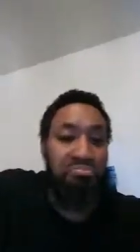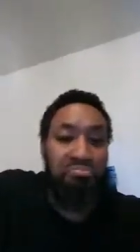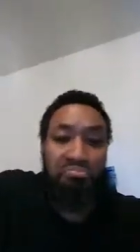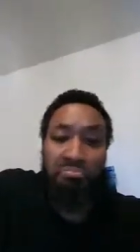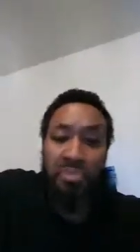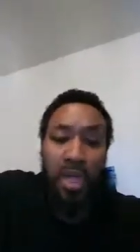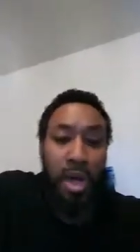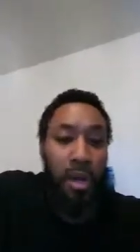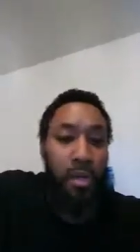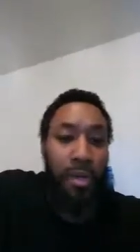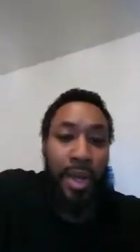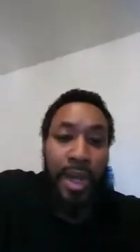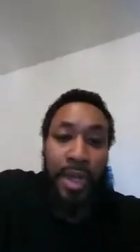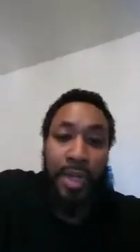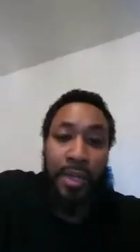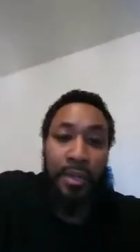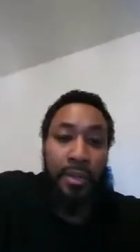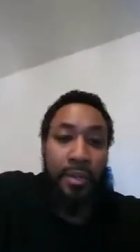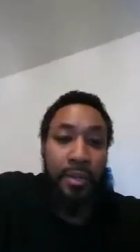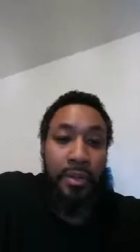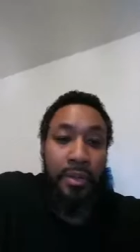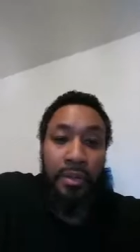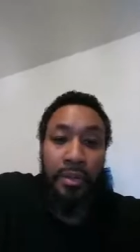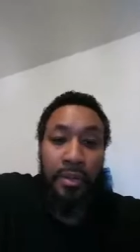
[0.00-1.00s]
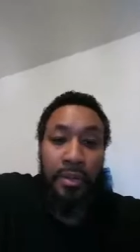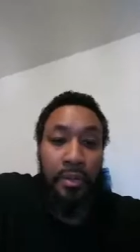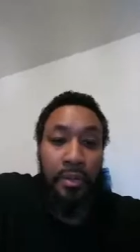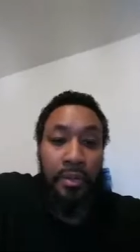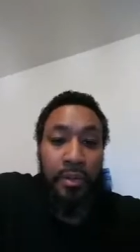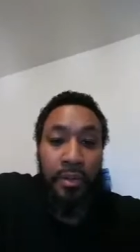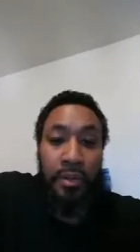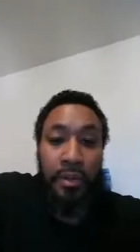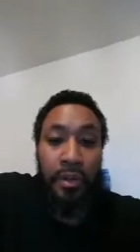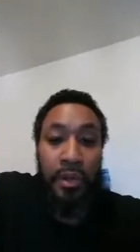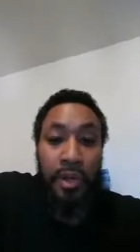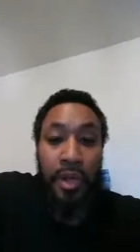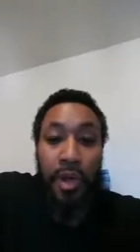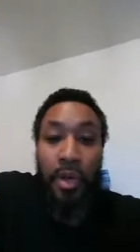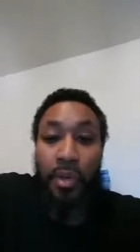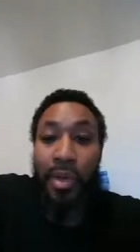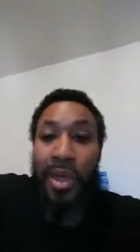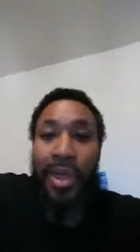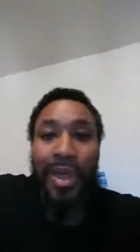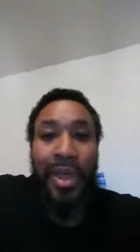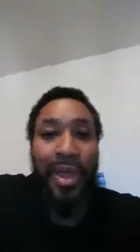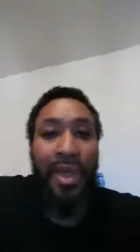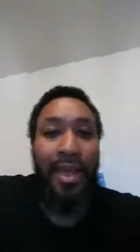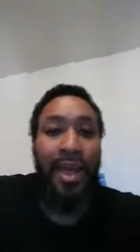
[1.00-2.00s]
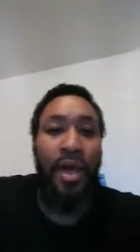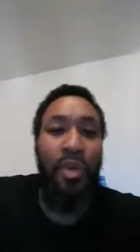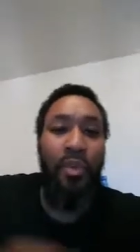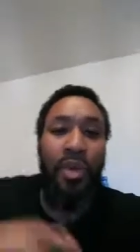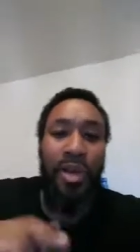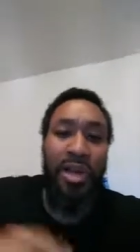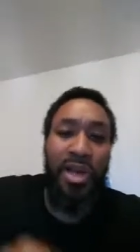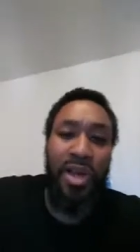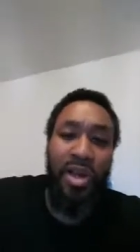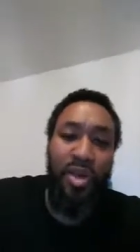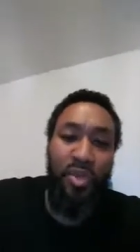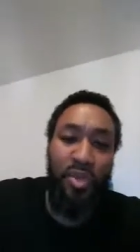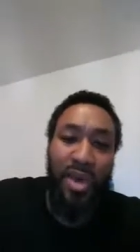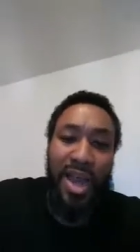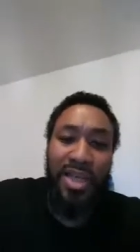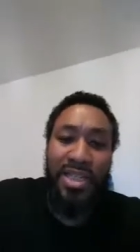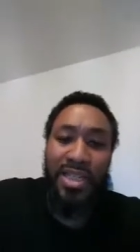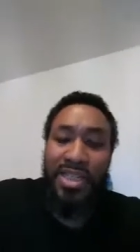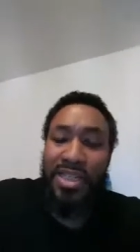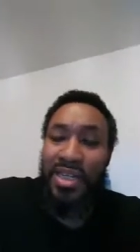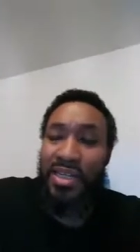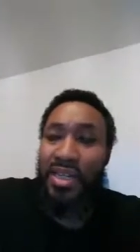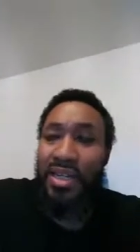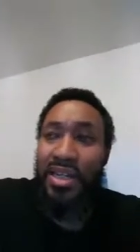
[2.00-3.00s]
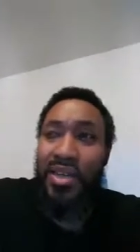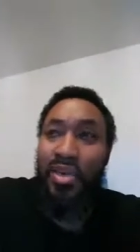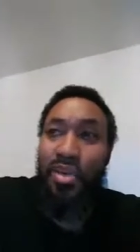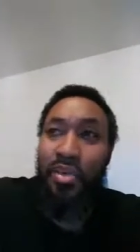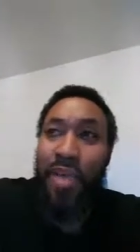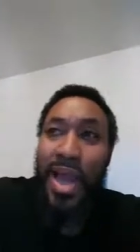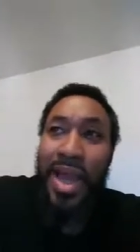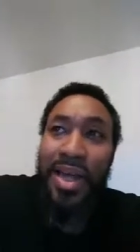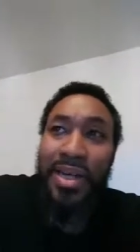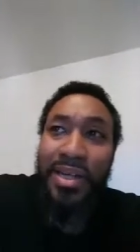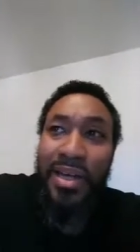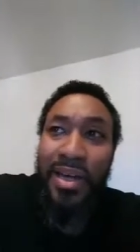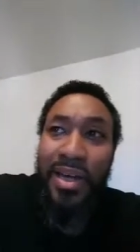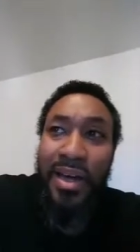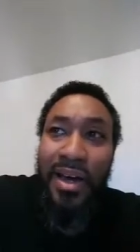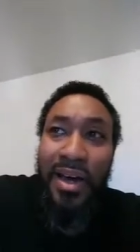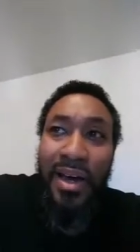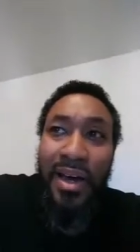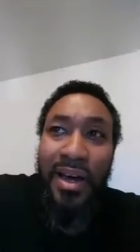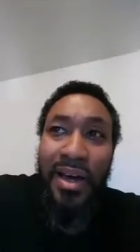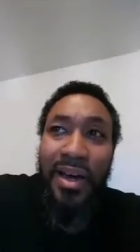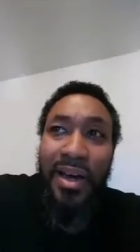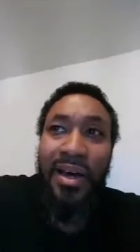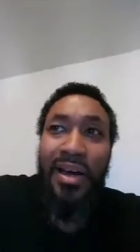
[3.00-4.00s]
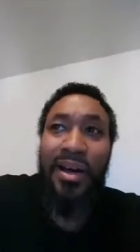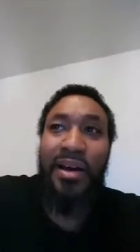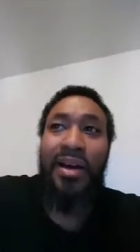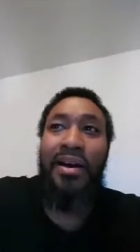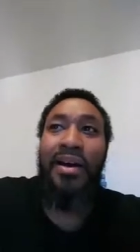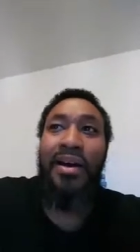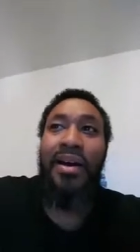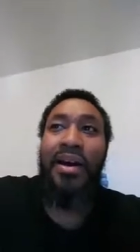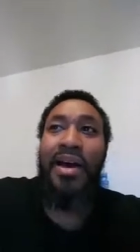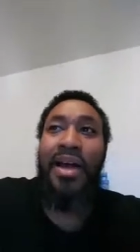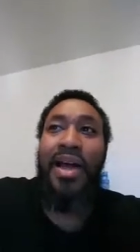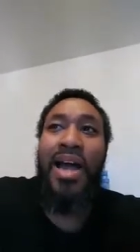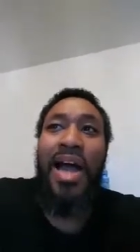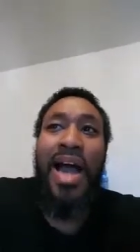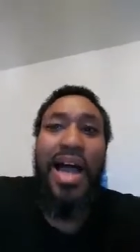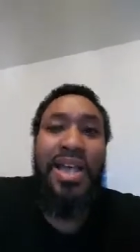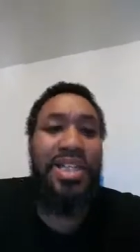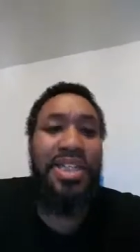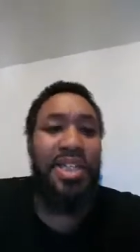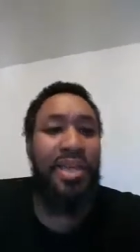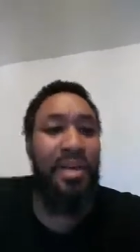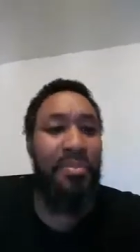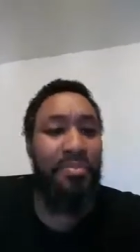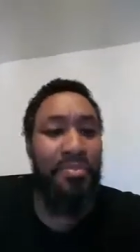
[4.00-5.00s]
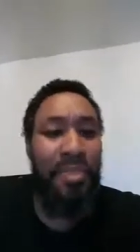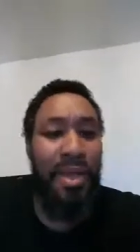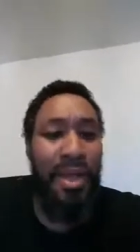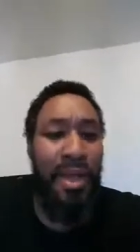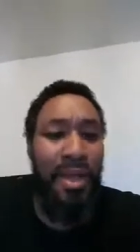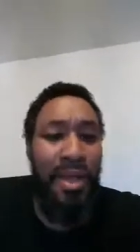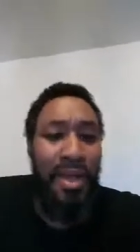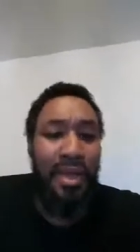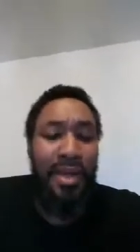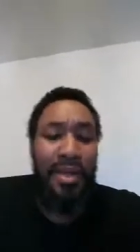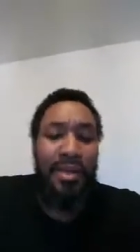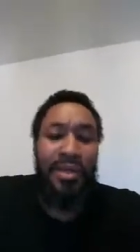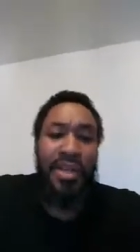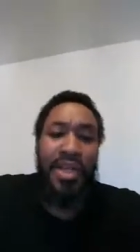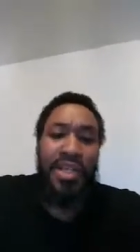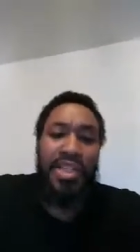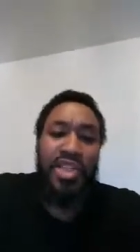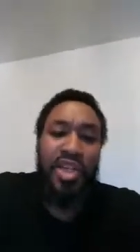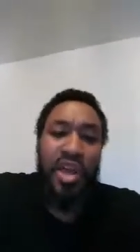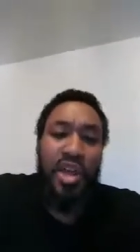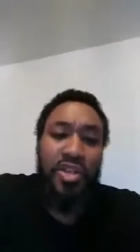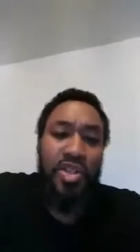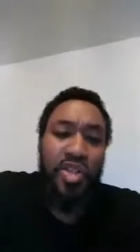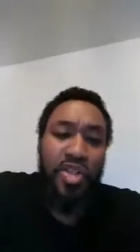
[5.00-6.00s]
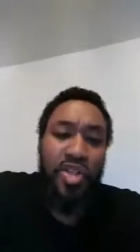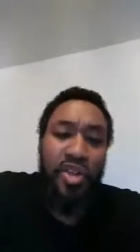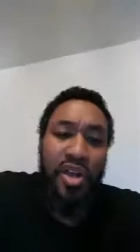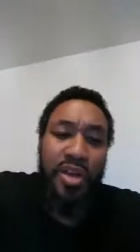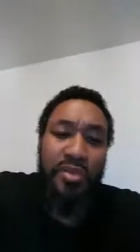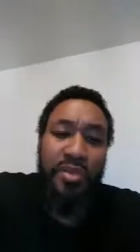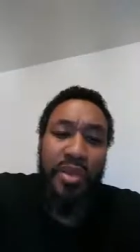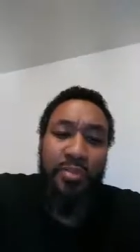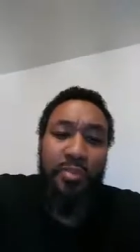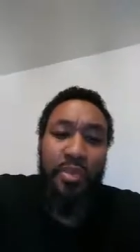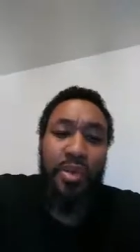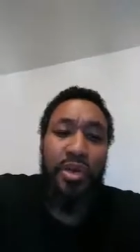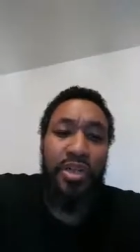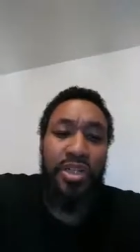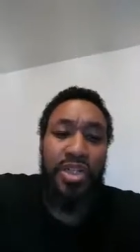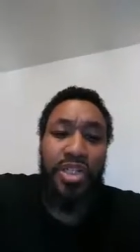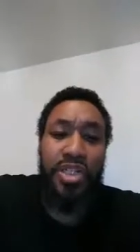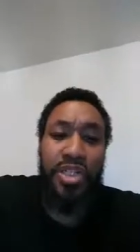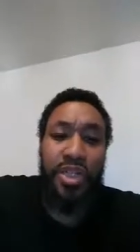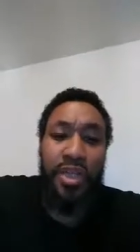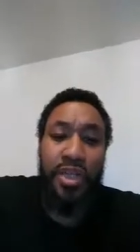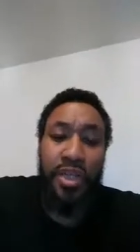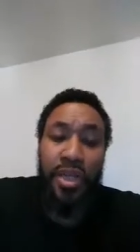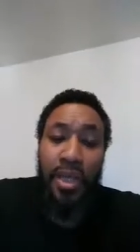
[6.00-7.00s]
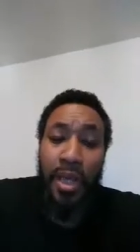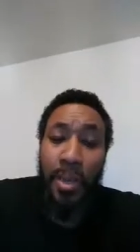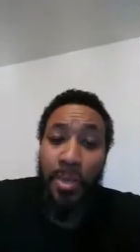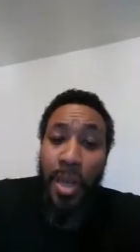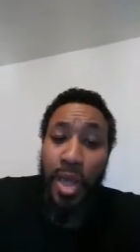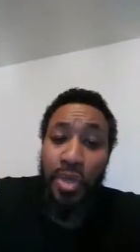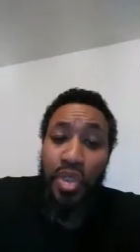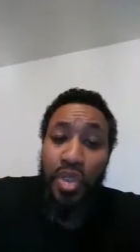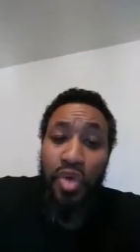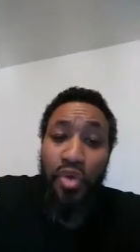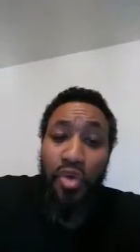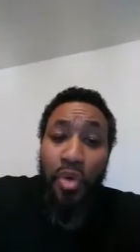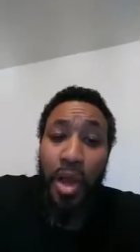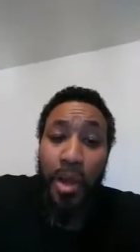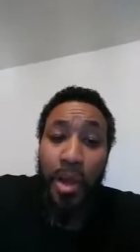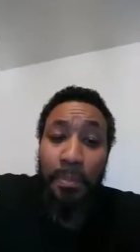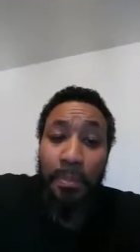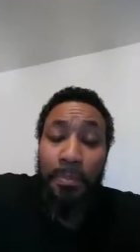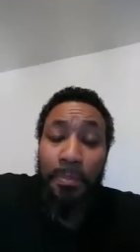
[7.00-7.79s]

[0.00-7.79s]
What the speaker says: No way. You know, and I want to correct a concept that's also starting to be pushed about Trump.